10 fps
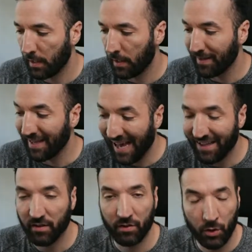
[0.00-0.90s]

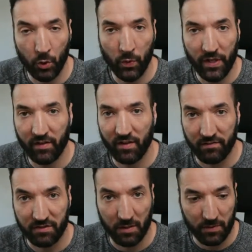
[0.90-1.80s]
last 2 weeks of
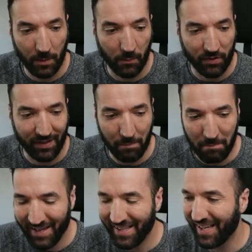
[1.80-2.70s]
September than
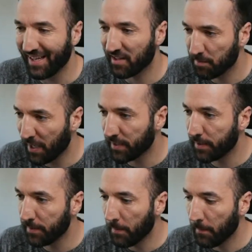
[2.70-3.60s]
many expected.